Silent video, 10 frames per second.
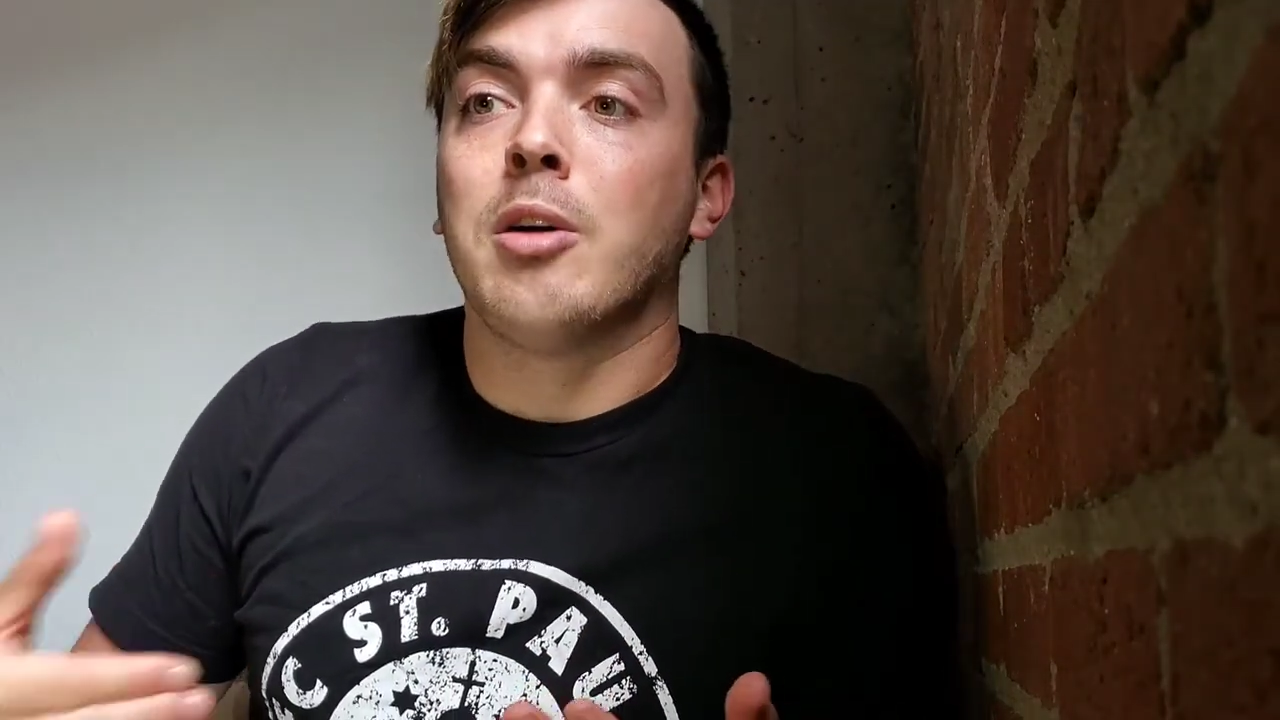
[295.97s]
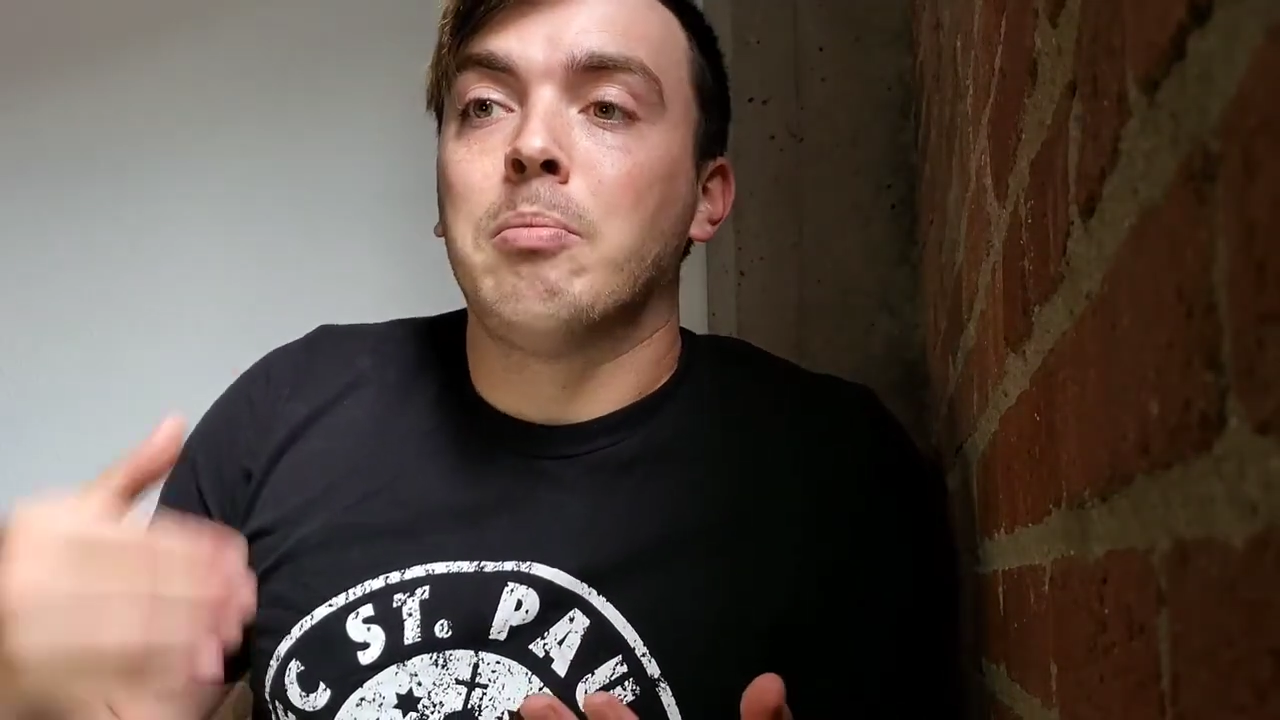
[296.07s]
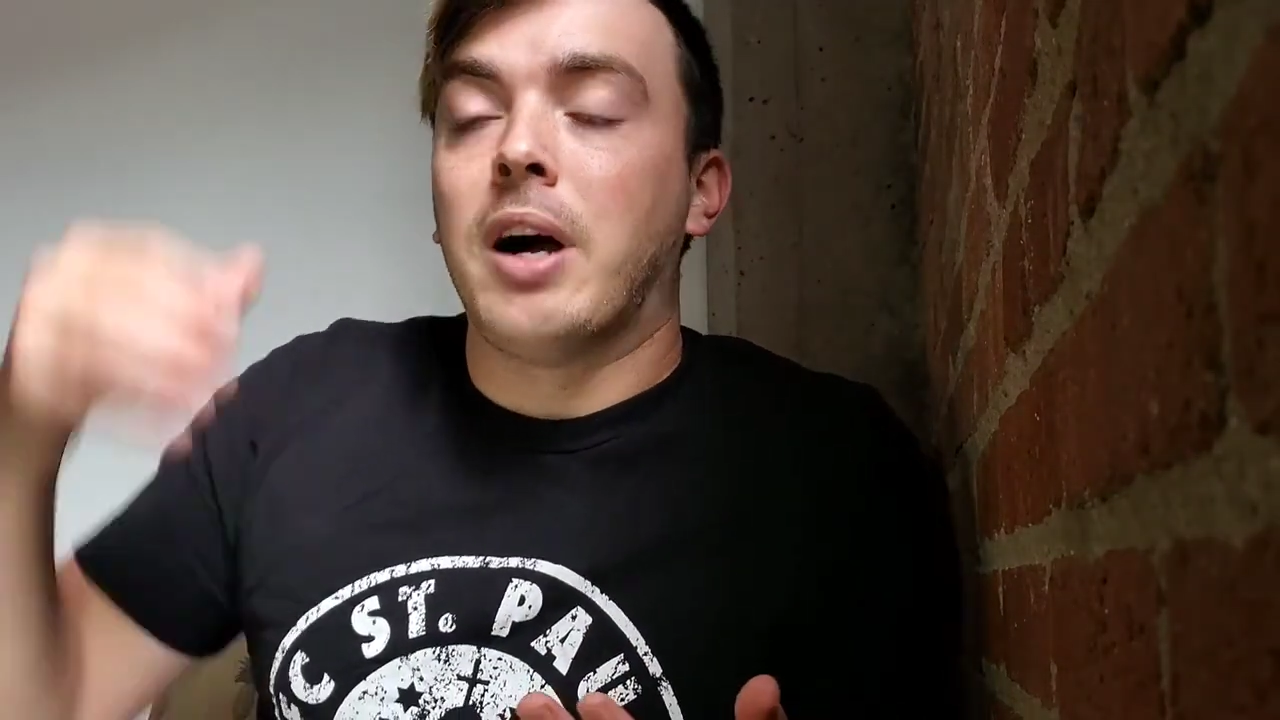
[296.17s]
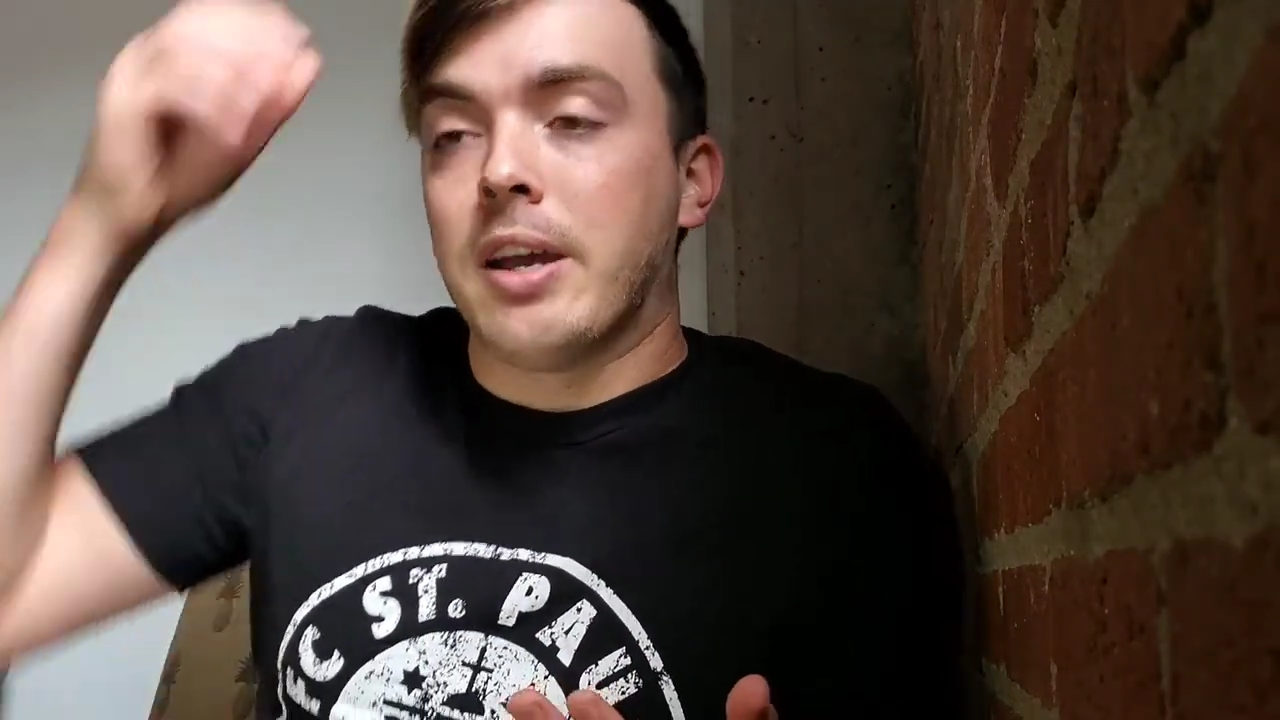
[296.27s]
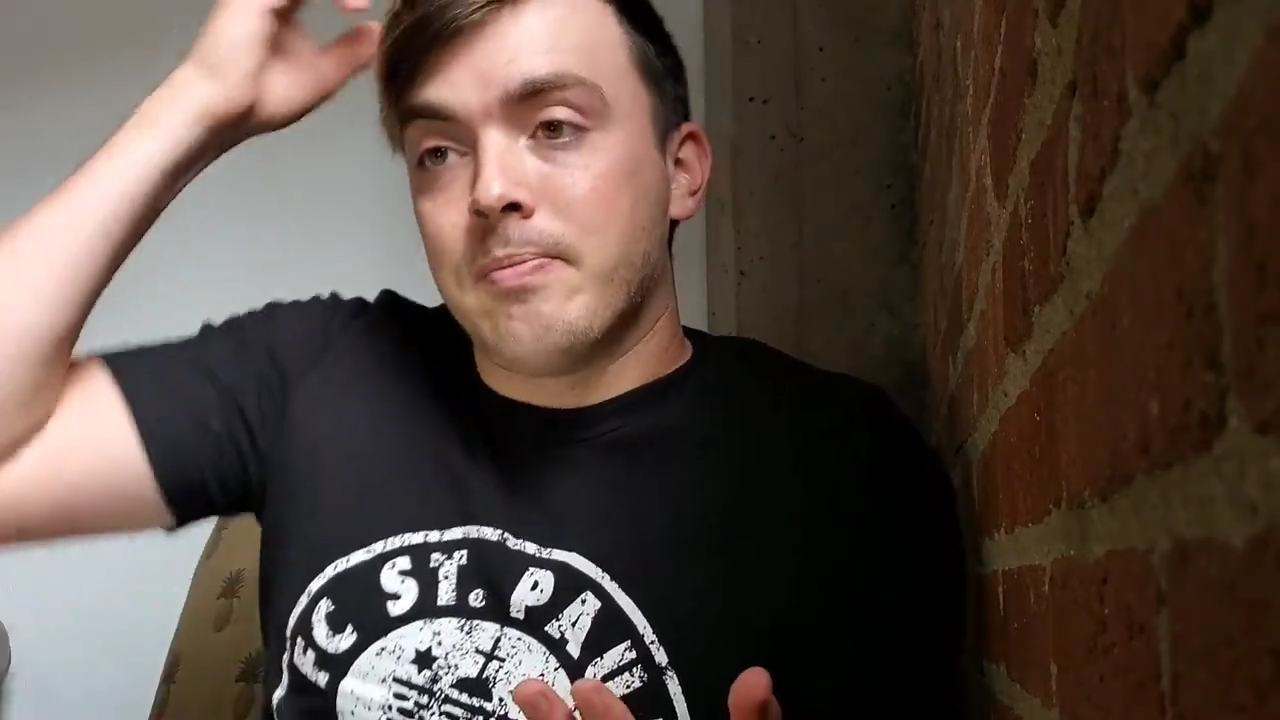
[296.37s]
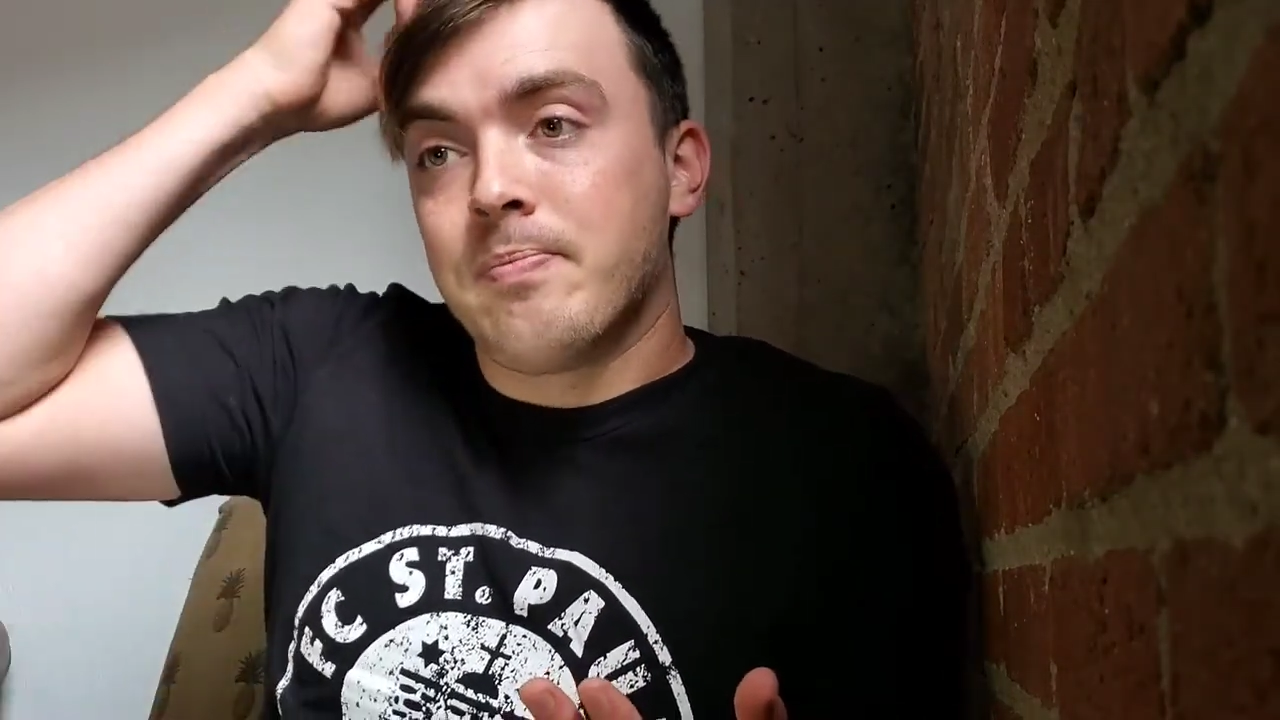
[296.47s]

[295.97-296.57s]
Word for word: But,